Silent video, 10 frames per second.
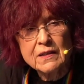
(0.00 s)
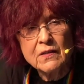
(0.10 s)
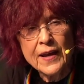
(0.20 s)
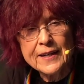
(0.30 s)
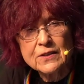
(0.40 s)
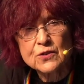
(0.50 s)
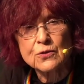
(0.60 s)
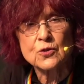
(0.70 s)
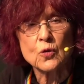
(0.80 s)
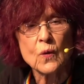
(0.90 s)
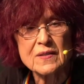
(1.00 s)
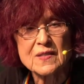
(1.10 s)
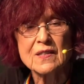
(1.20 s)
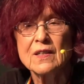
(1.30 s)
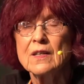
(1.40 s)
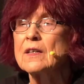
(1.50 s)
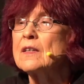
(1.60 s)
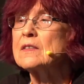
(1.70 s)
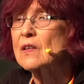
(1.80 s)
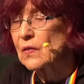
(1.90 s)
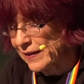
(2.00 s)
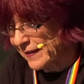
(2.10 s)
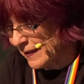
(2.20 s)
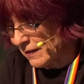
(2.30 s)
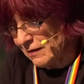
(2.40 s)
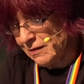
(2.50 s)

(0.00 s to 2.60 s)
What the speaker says: nature to us to listen.